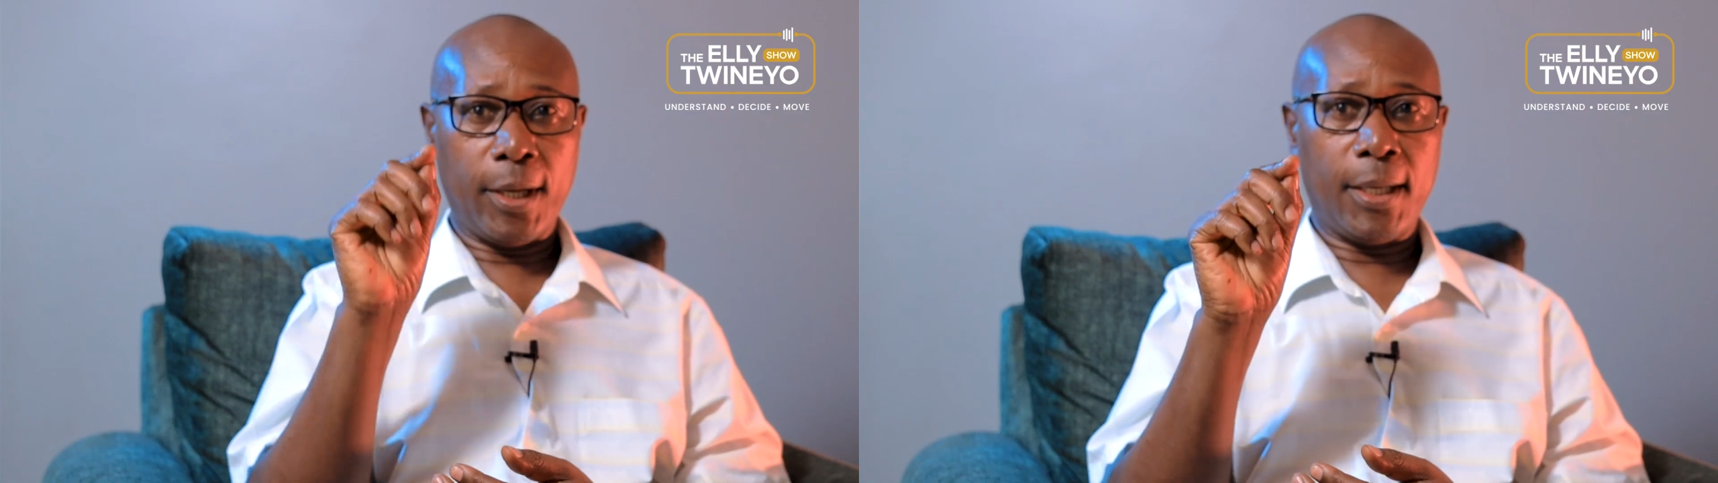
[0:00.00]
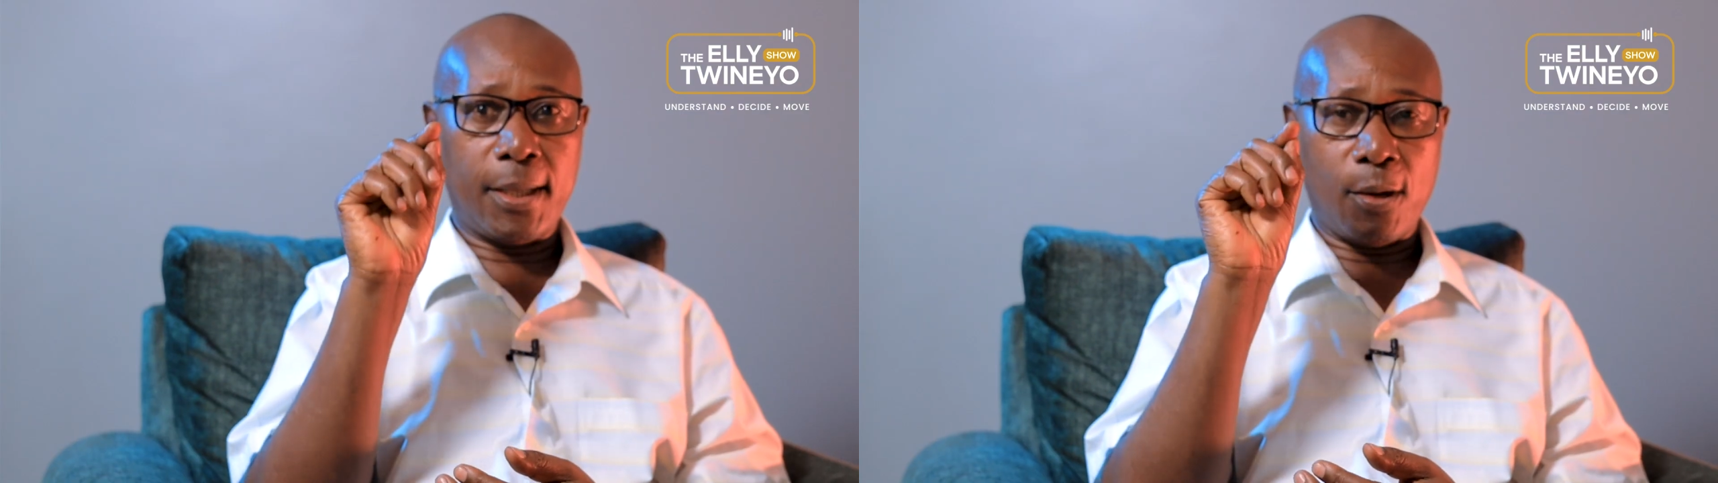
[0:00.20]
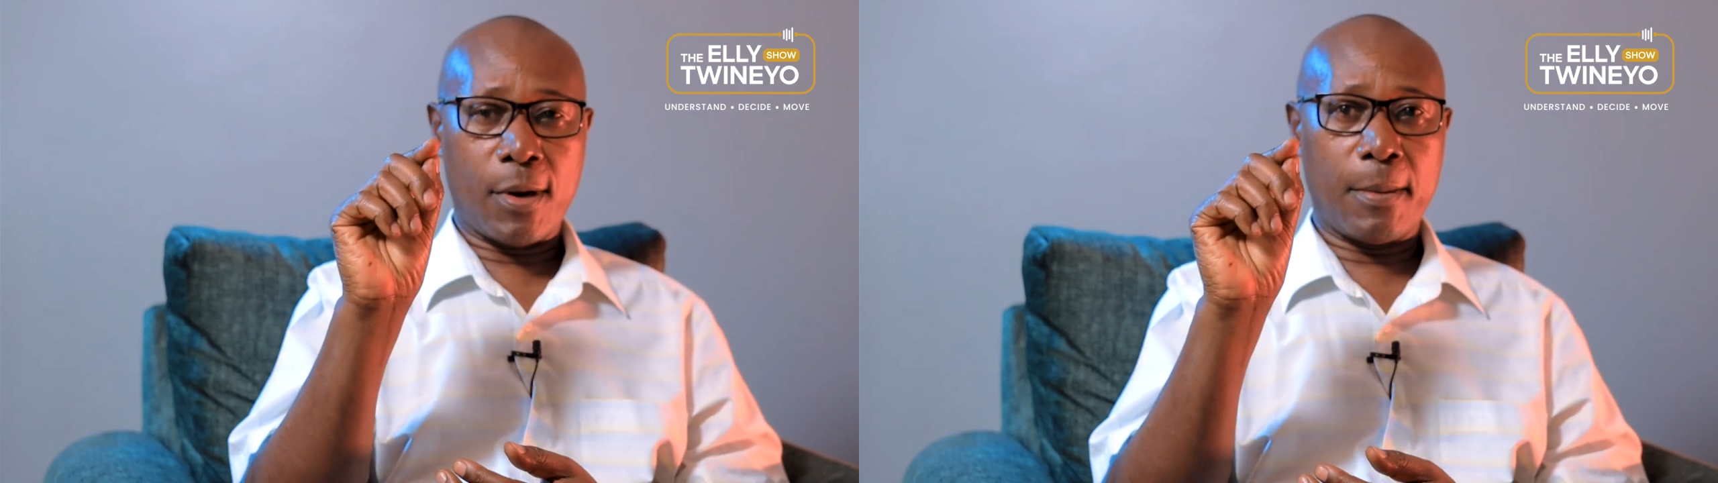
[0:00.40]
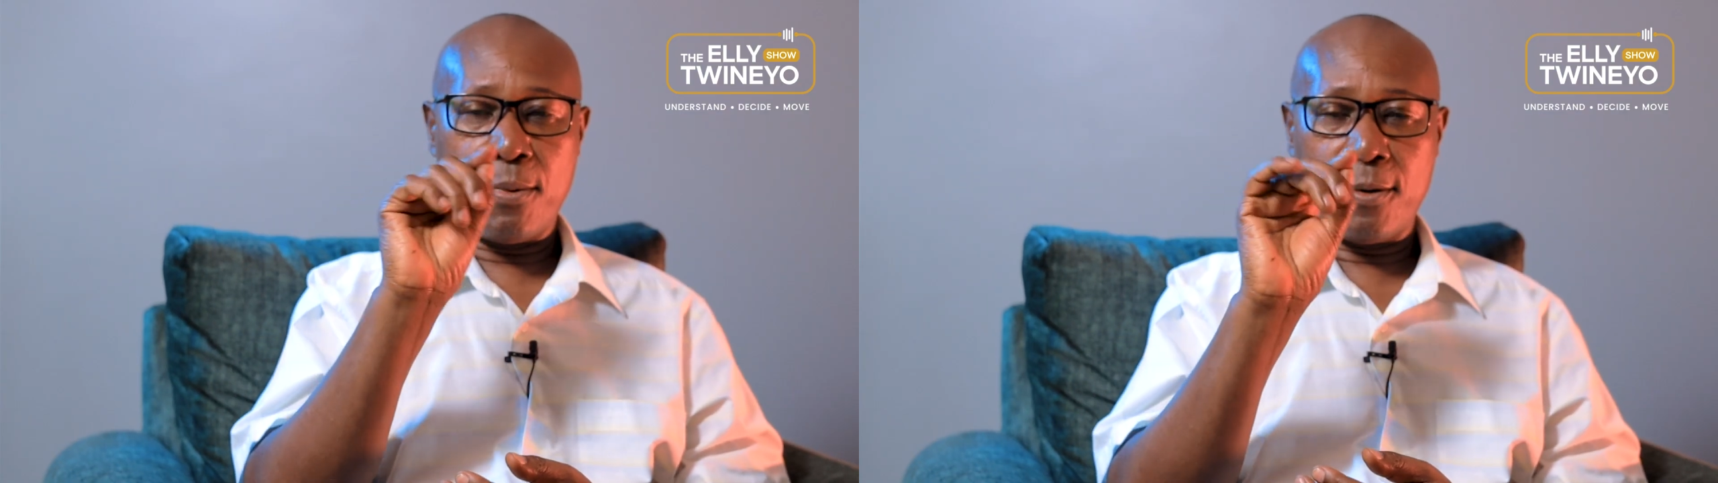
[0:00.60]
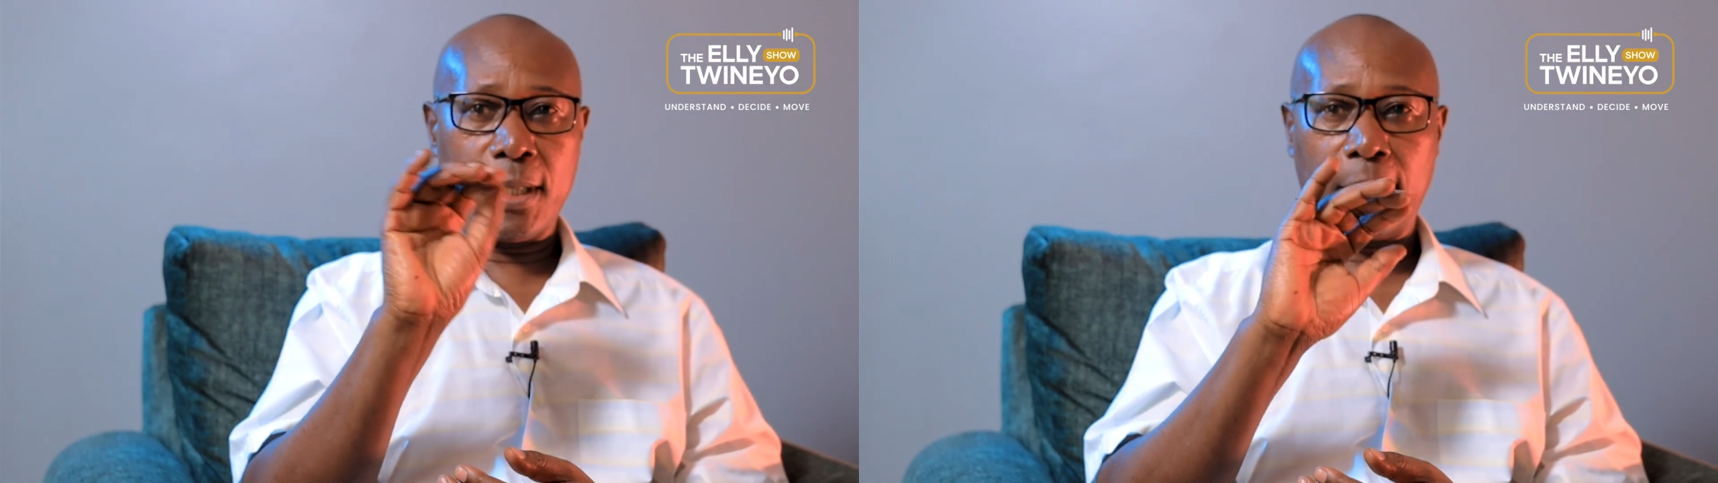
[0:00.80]
when they were
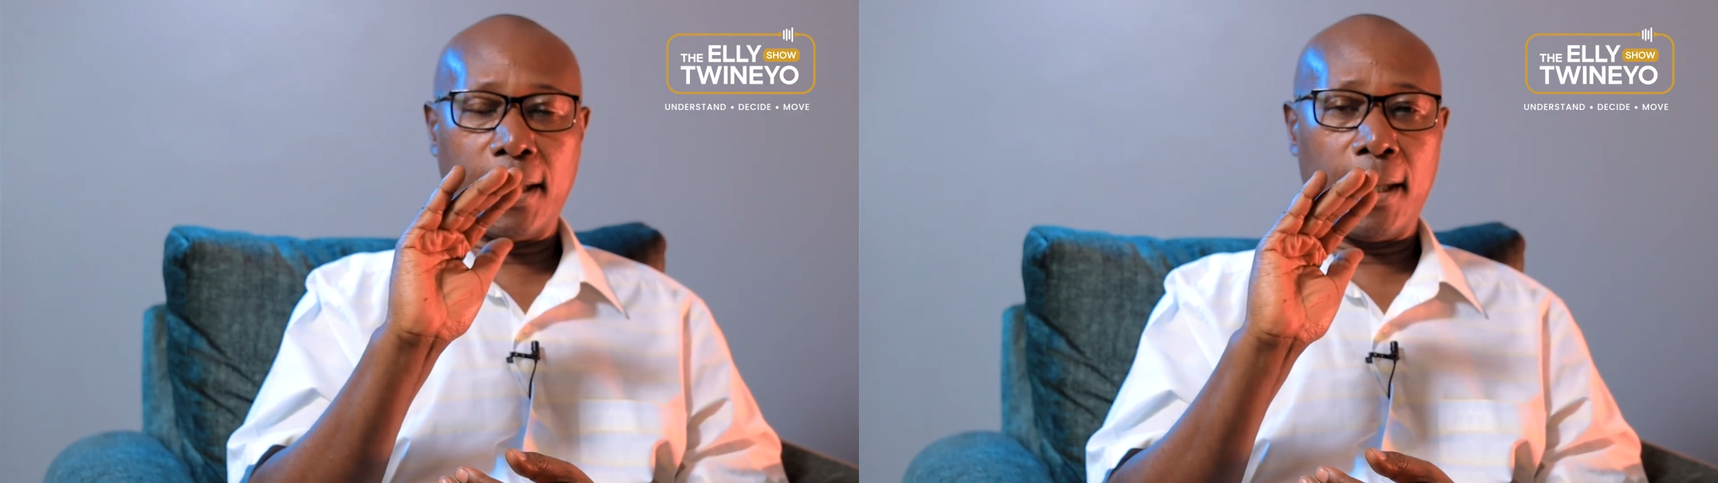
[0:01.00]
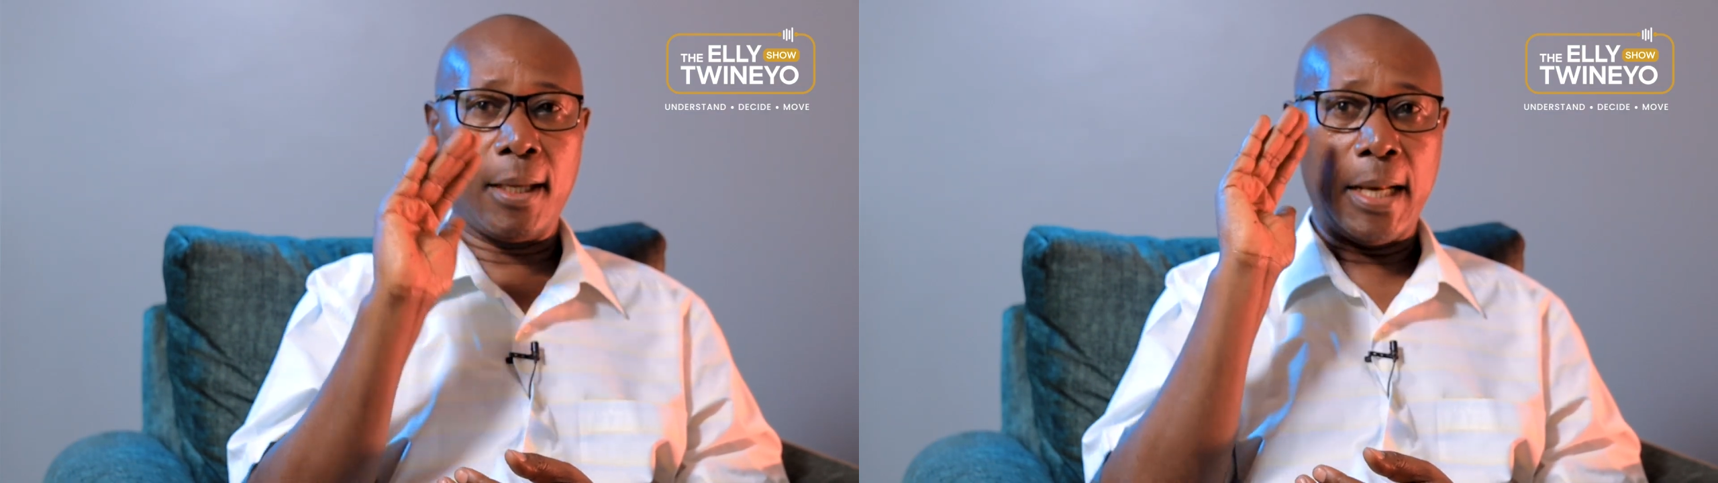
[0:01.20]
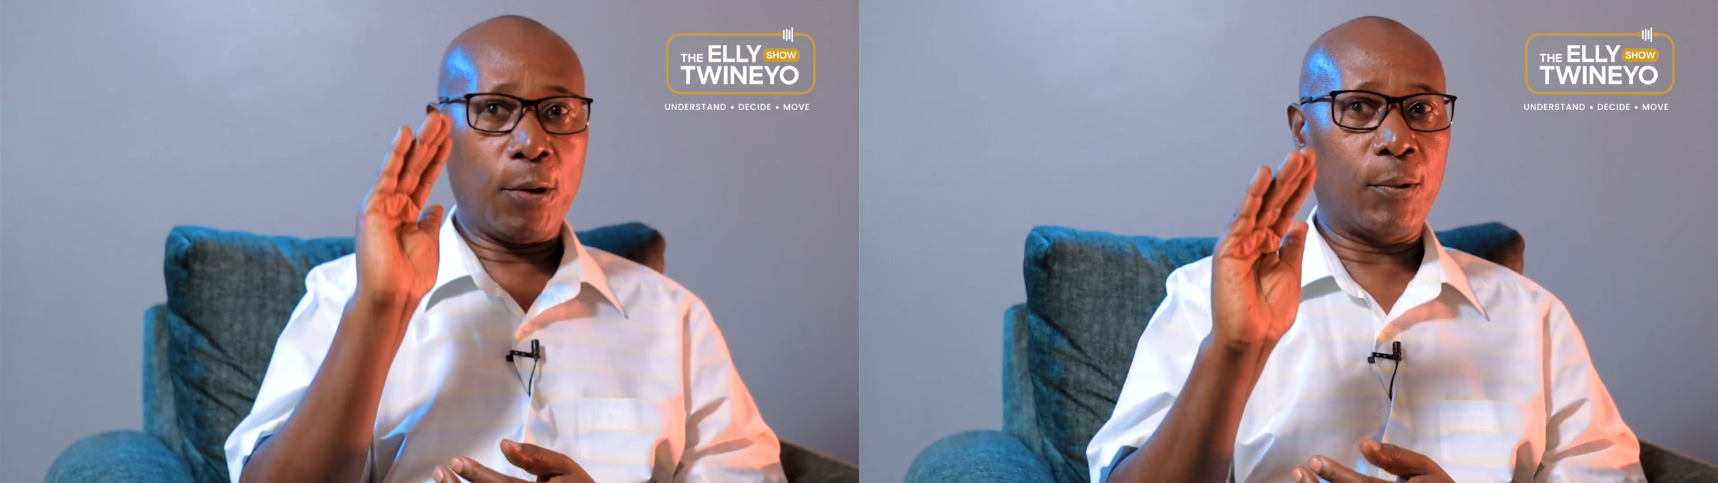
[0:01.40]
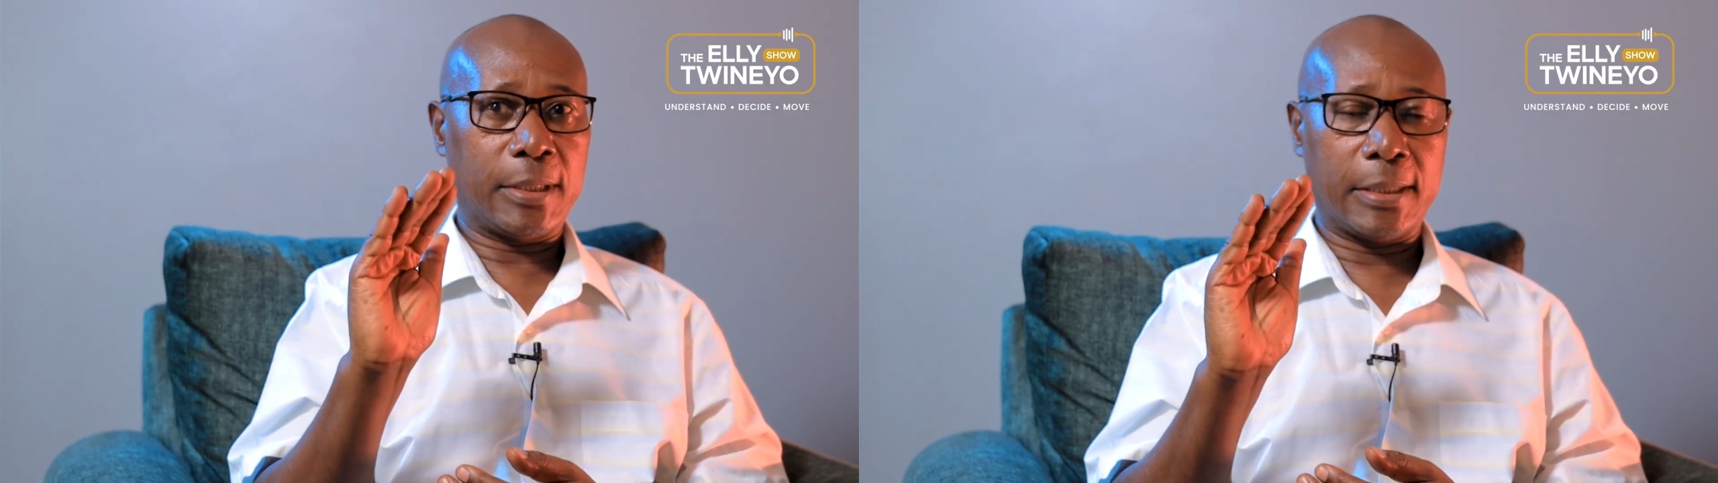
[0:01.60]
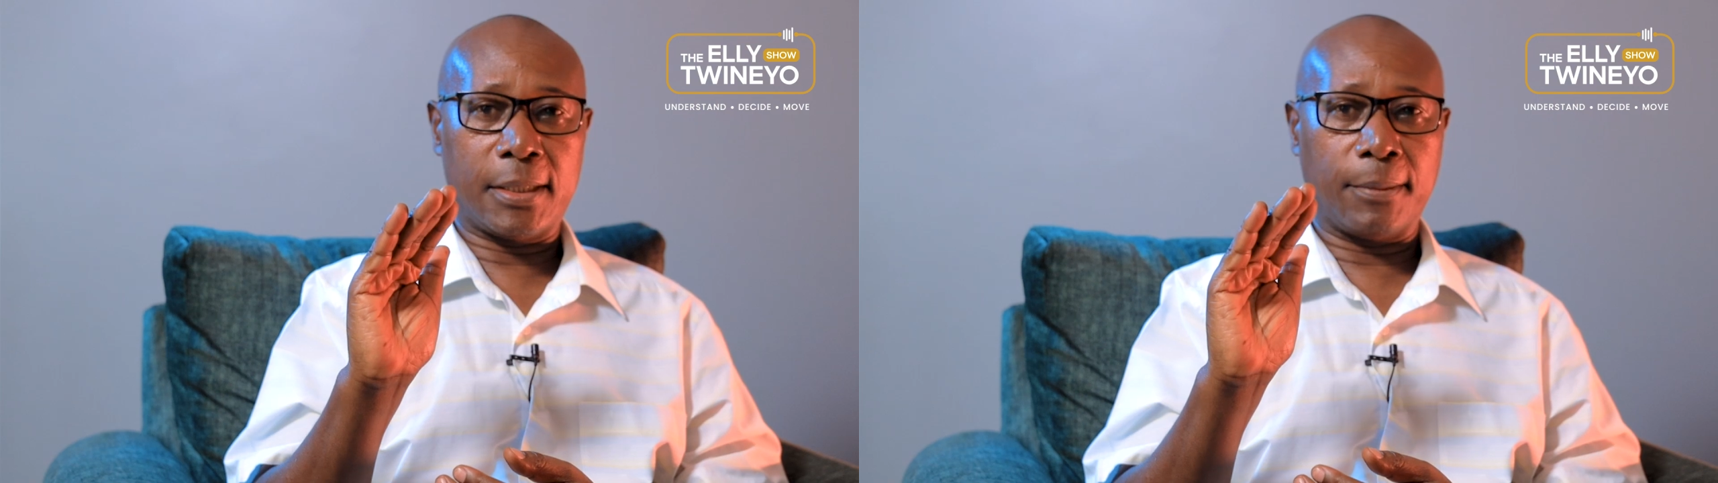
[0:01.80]
building the railway
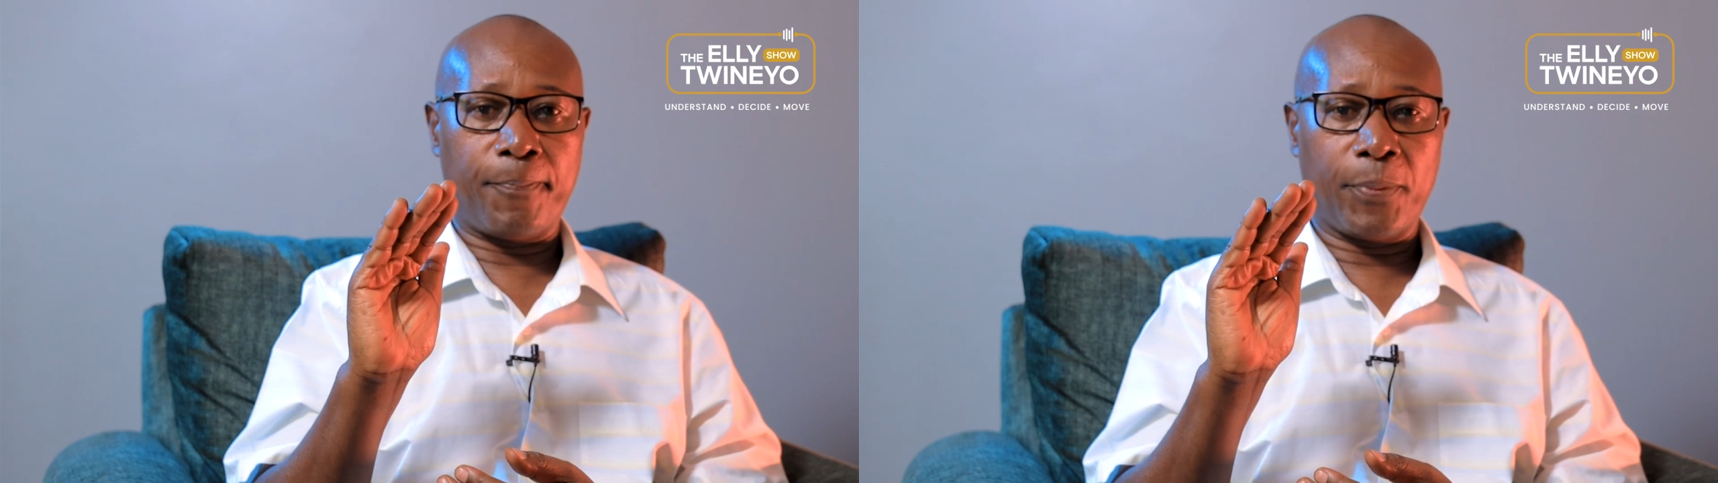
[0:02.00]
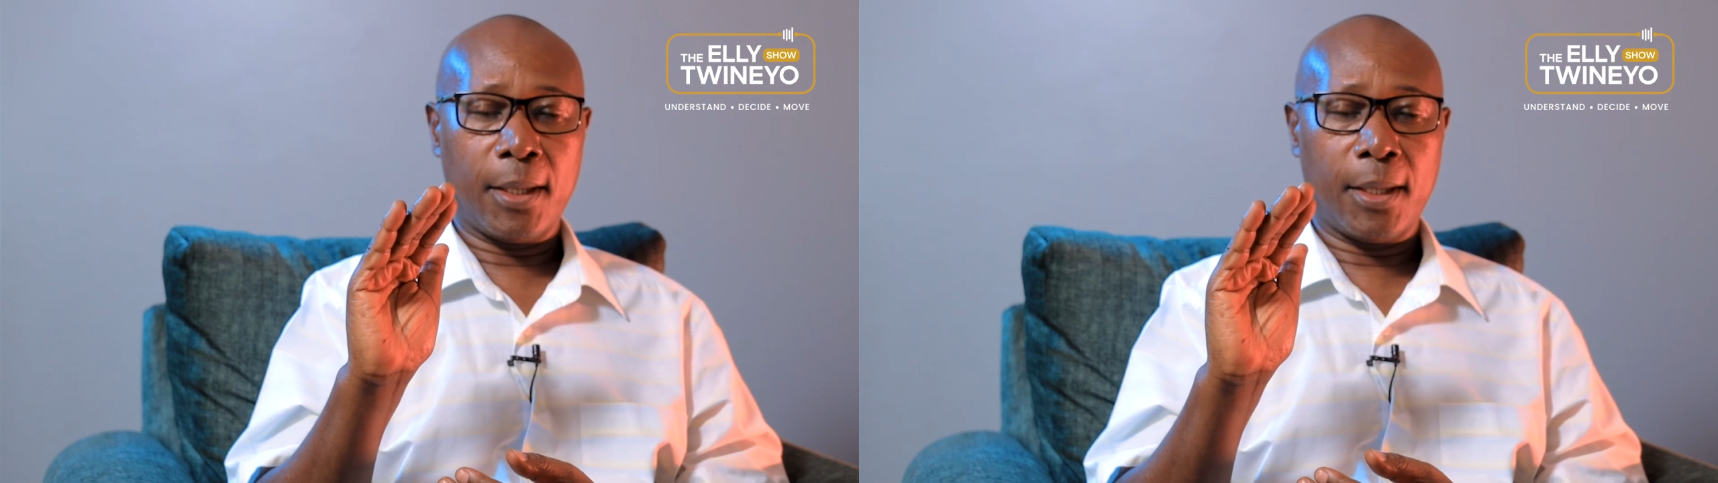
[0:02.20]
system,